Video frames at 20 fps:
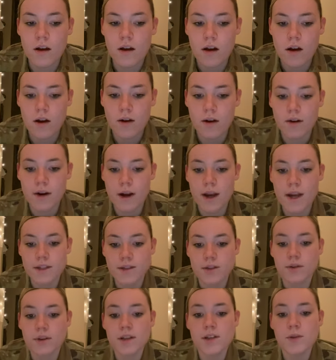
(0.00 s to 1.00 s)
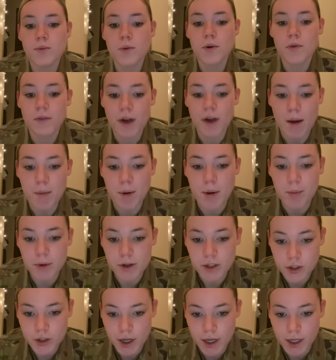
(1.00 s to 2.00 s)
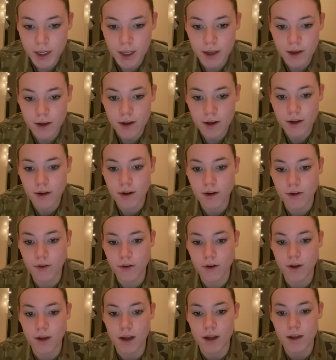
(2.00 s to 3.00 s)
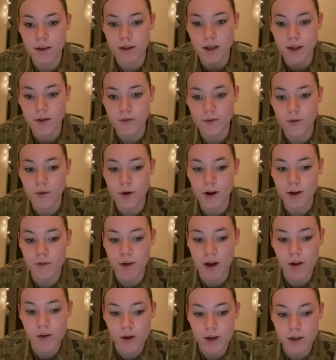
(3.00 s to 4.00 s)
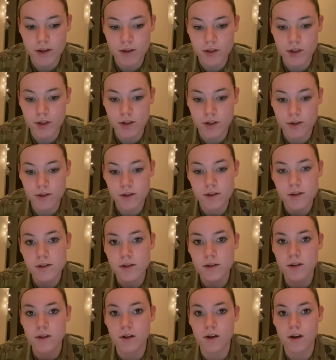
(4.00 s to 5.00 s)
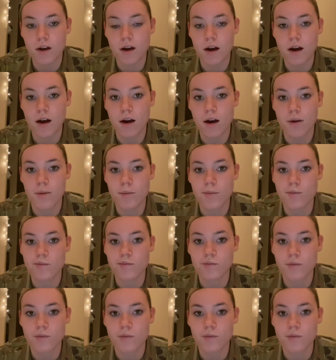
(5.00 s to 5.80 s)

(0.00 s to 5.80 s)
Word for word: All right, so this will wrap up our training. And then for evaluations, um,